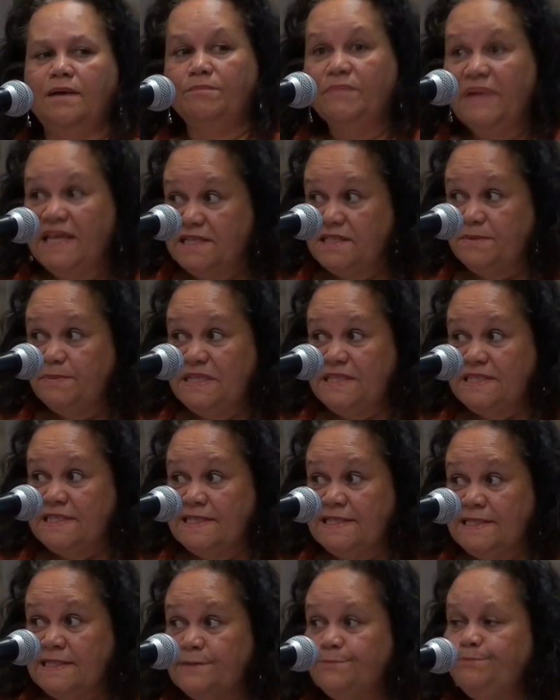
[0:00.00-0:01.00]
men's
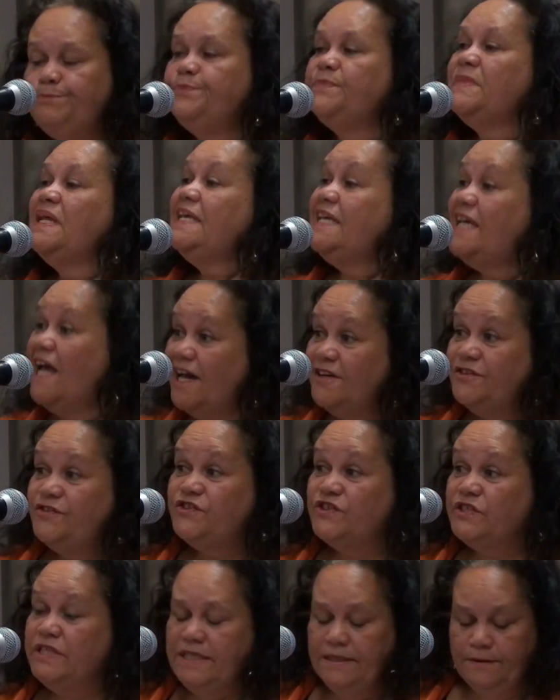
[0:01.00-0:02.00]
business,
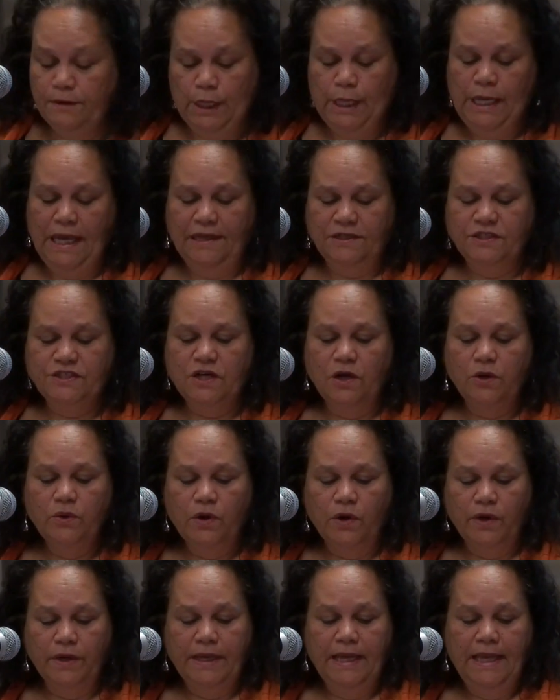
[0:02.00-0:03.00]
country, and so
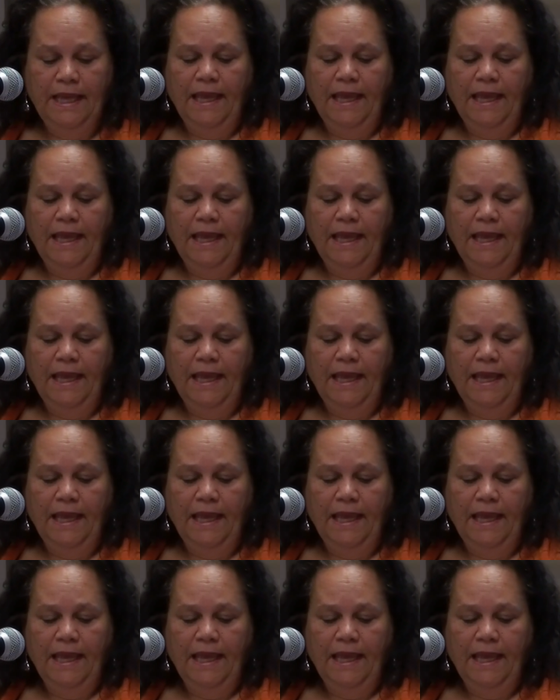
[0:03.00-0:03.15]
on.